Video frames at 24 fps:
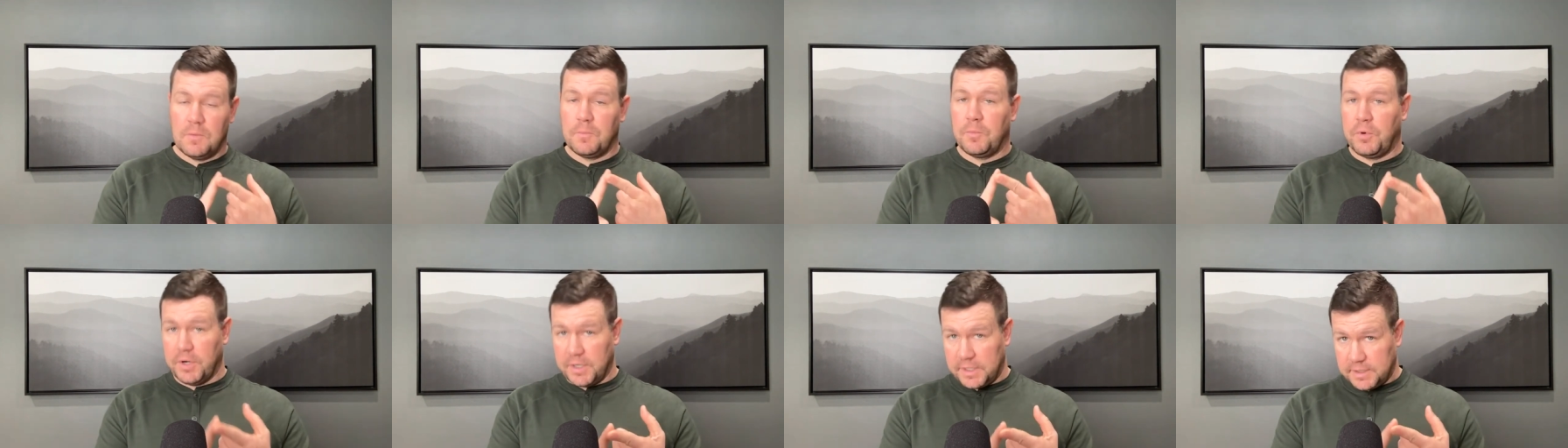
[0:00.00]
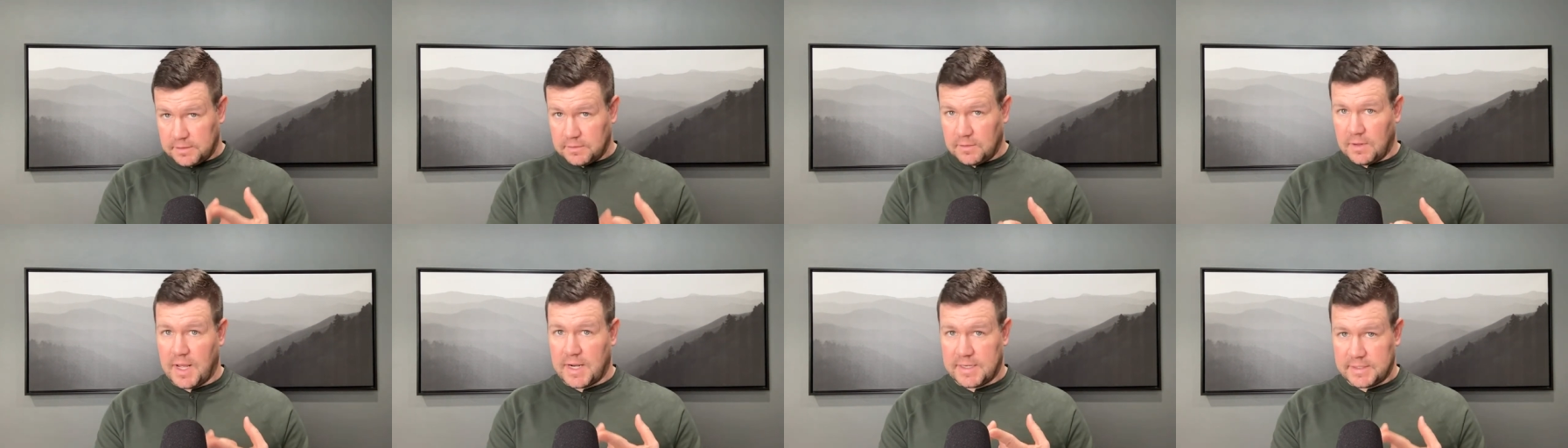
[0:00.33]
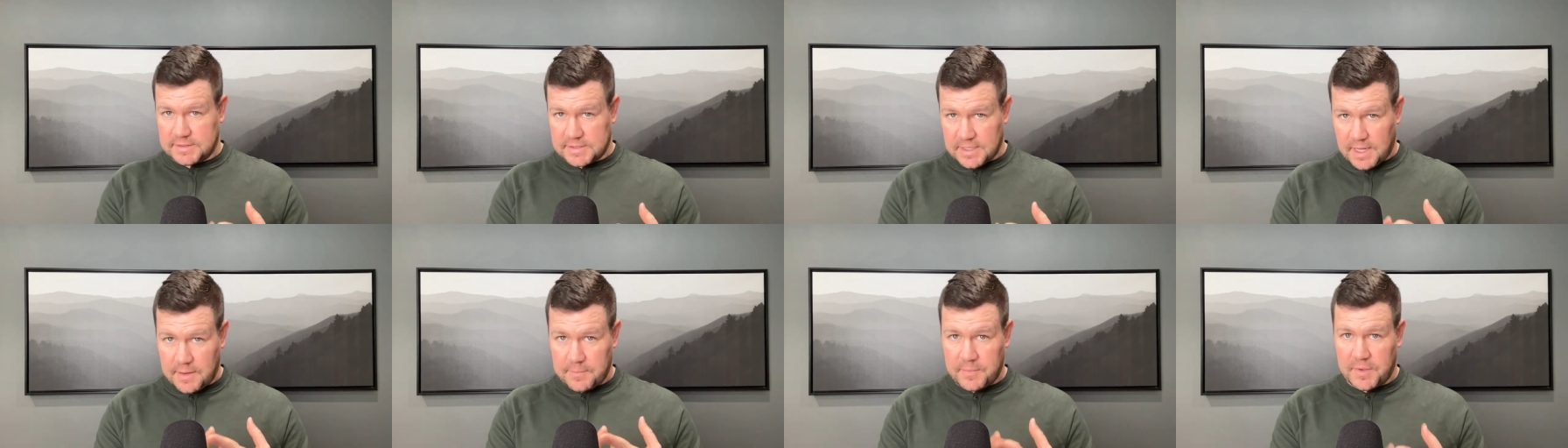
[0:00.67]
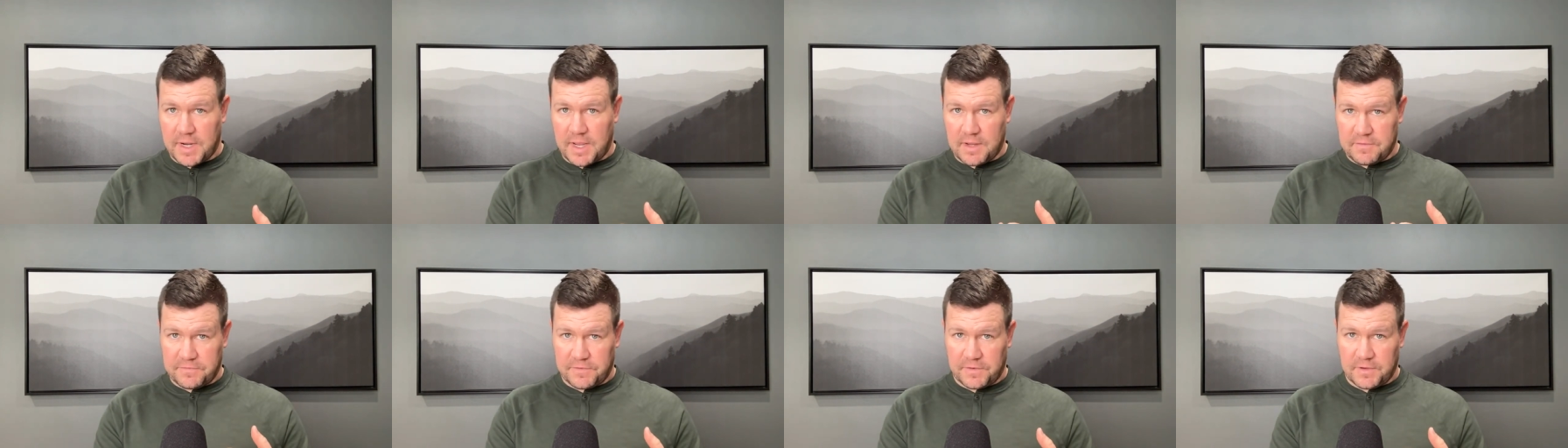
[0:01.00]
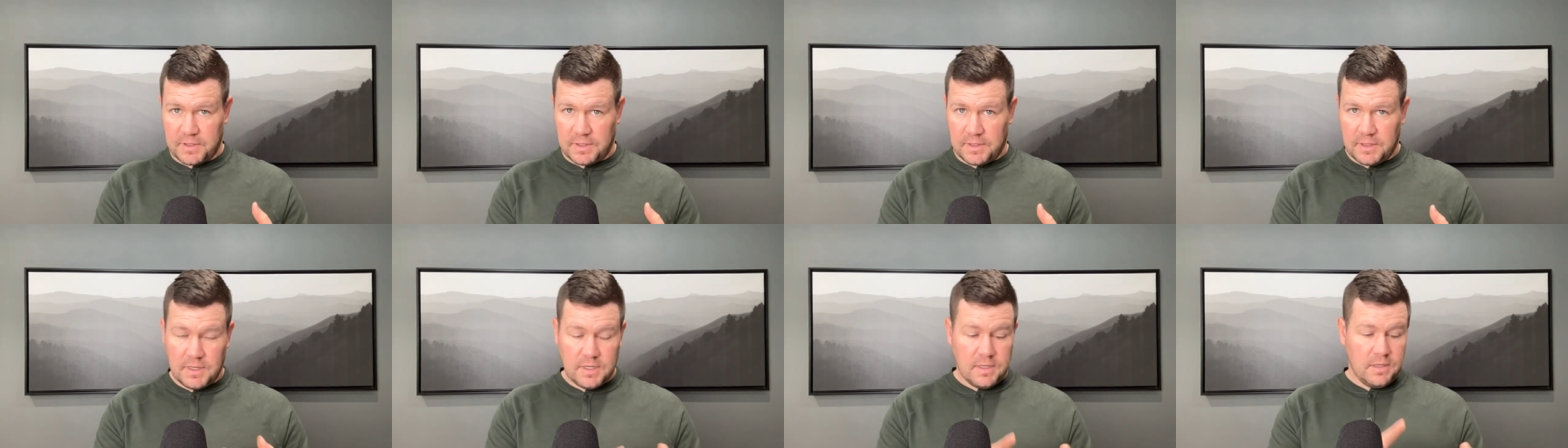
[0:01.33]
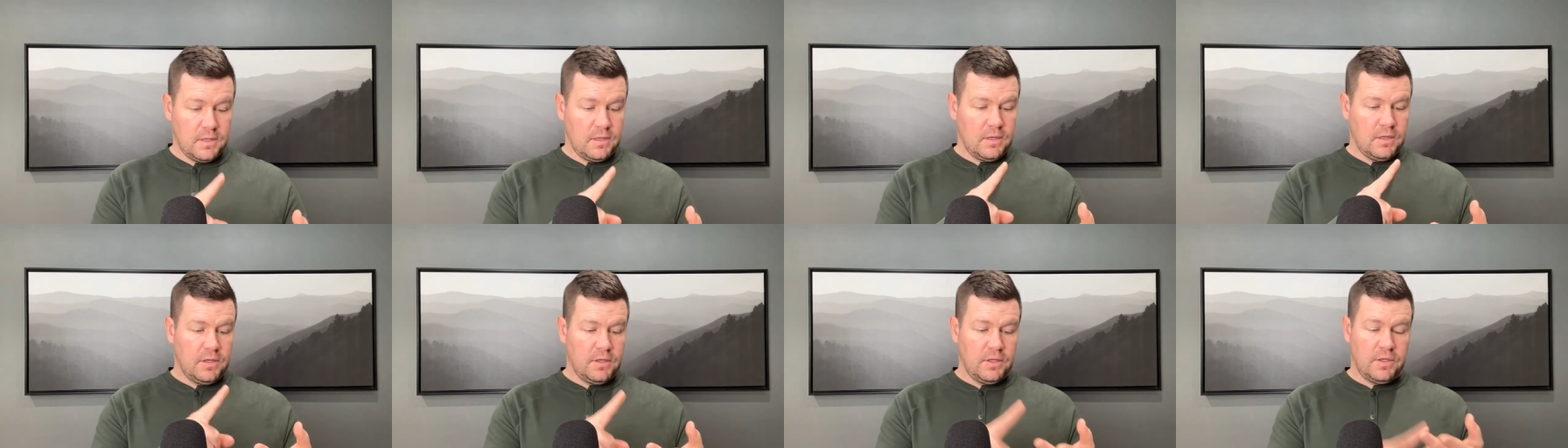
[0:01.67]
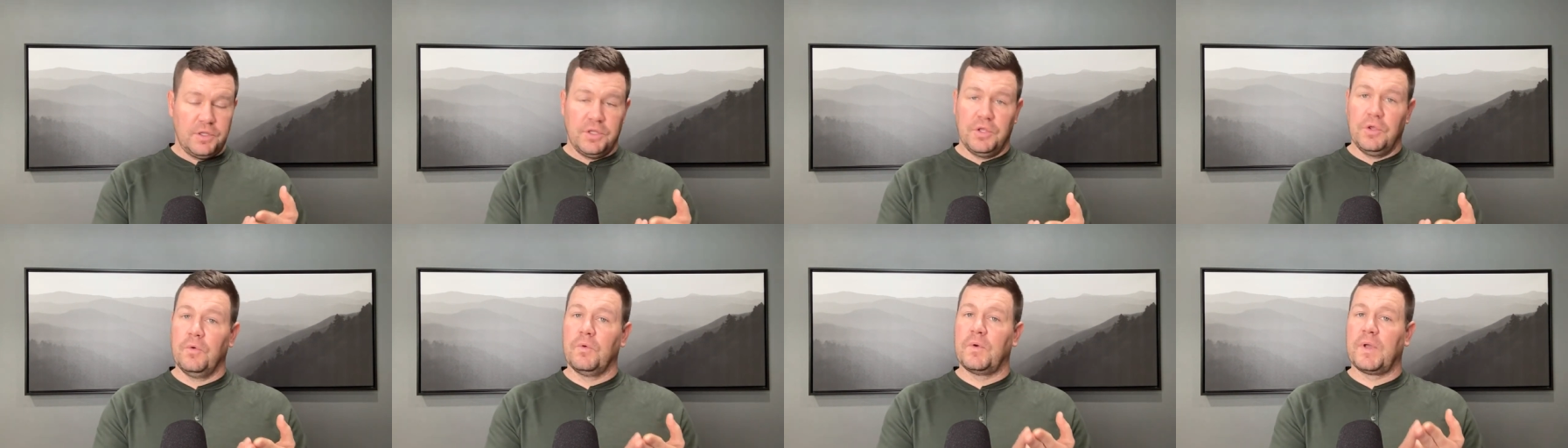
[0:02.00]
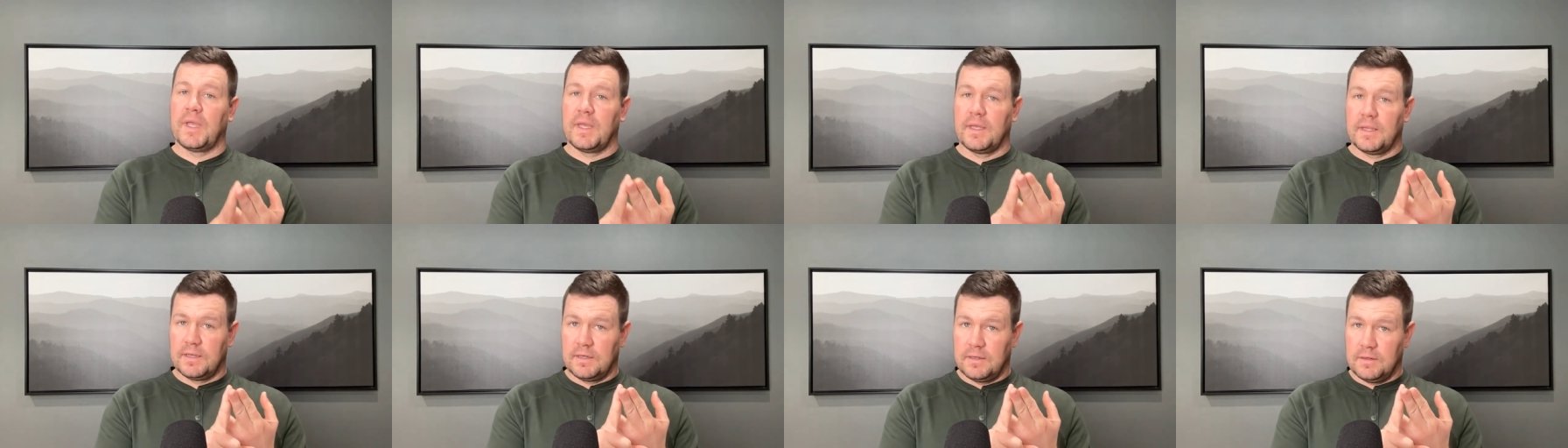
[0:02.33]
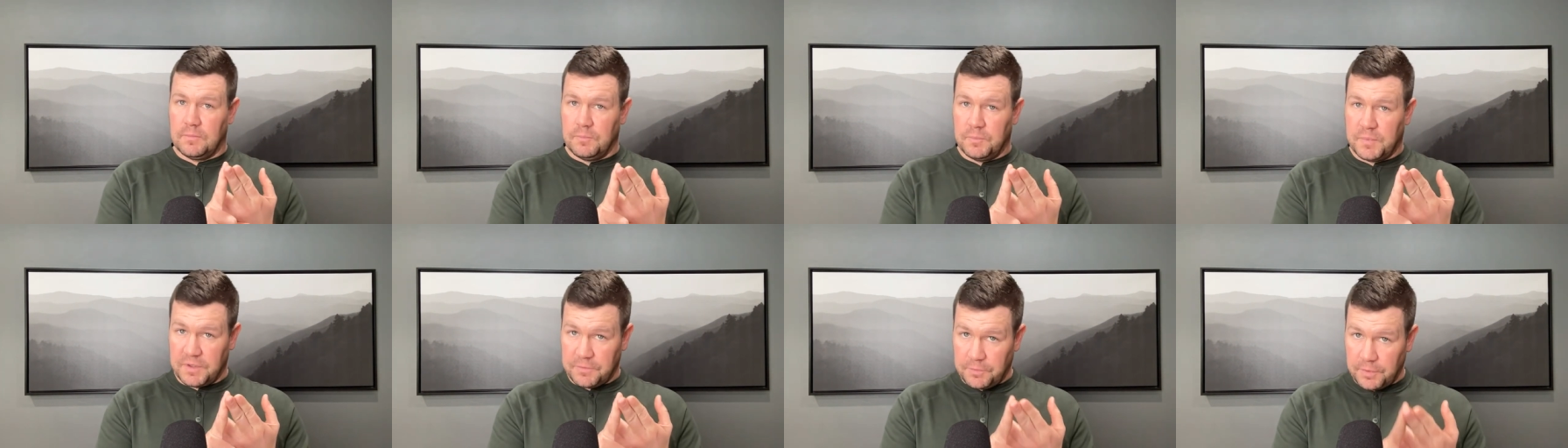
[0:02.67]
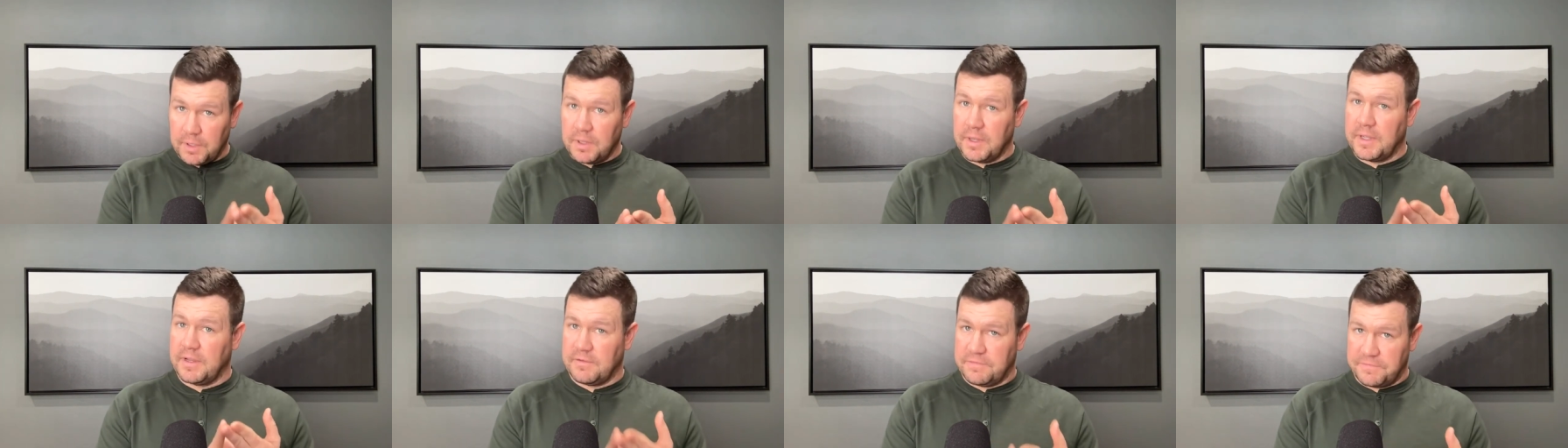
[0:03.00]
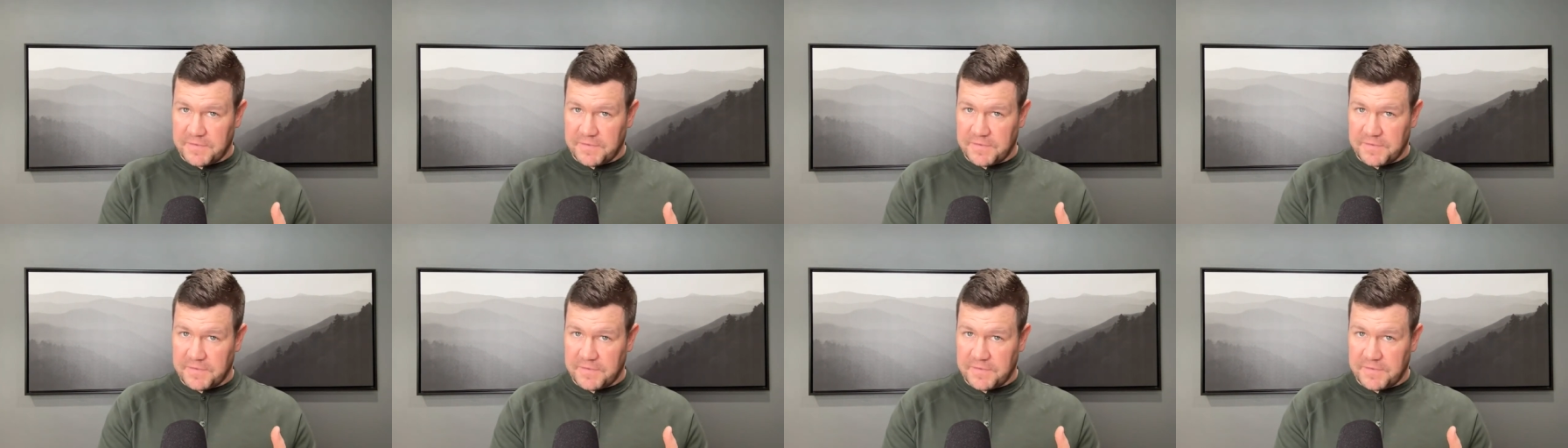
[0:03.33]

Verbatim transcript: put in a lot of time and effort. You can be really